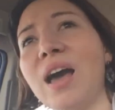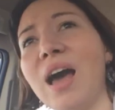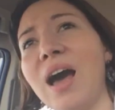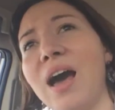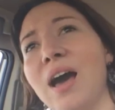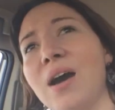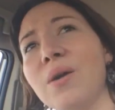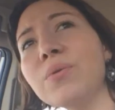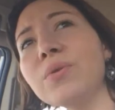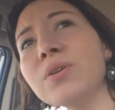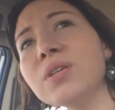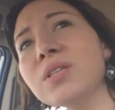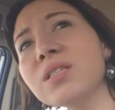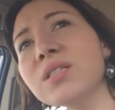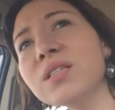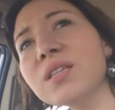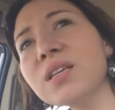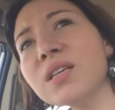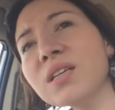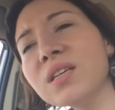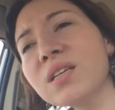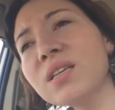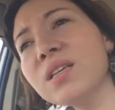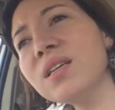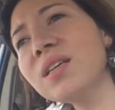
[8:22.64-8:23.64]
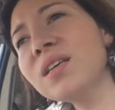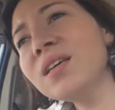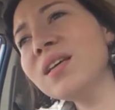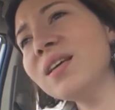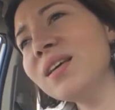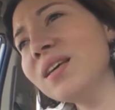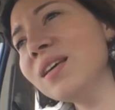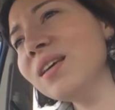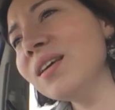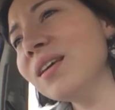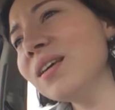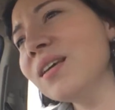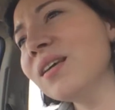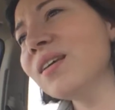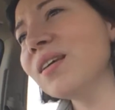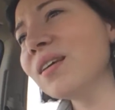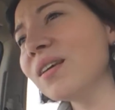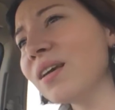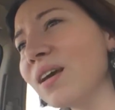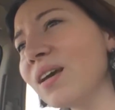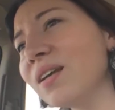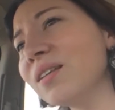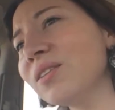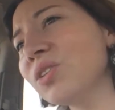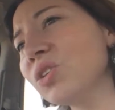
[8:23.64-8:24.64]
I was a
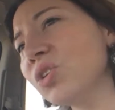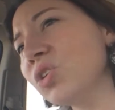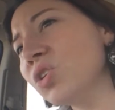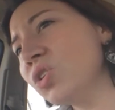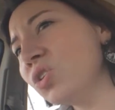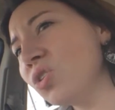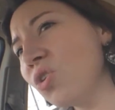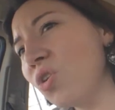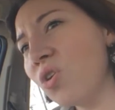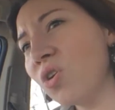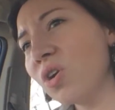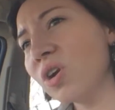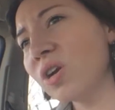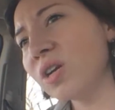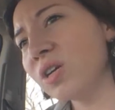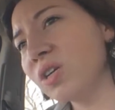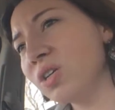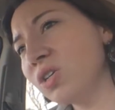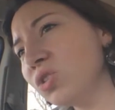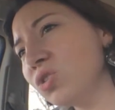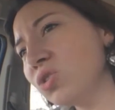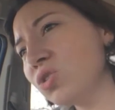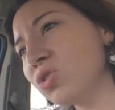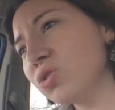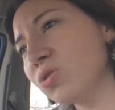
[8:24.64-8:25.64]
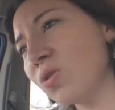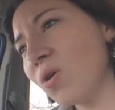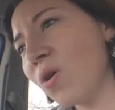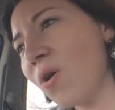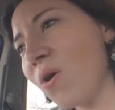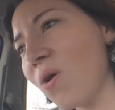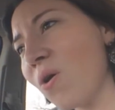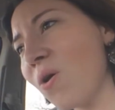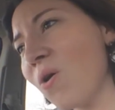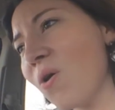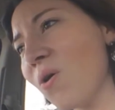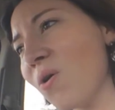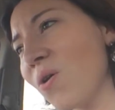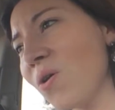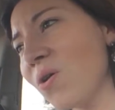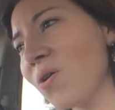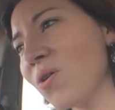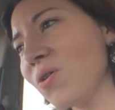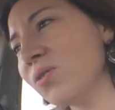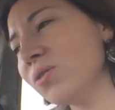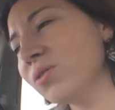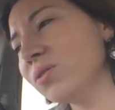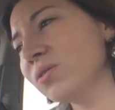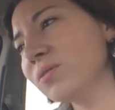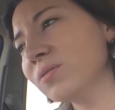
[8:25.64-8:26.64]
king under your
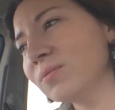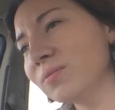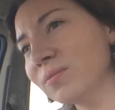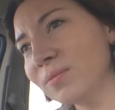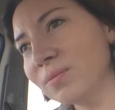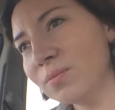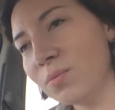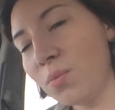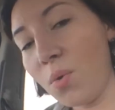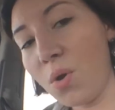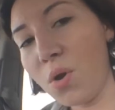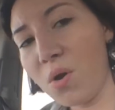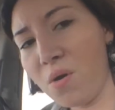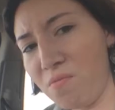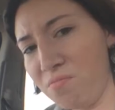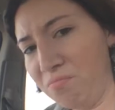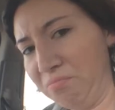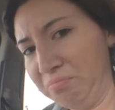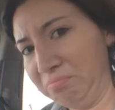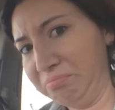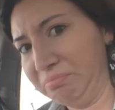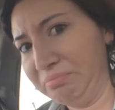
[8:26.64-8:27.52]
control. Whoa.